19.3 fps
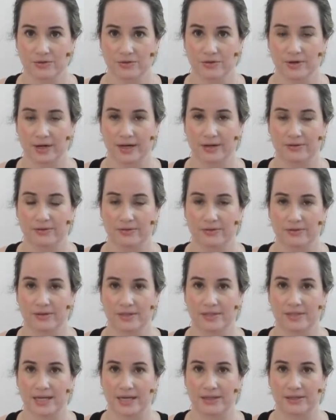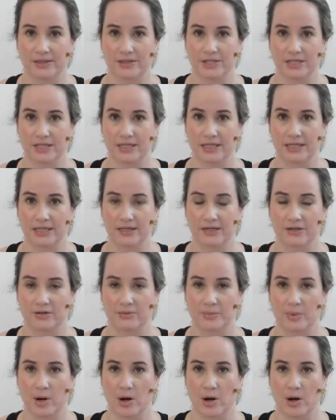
cradle this energy in your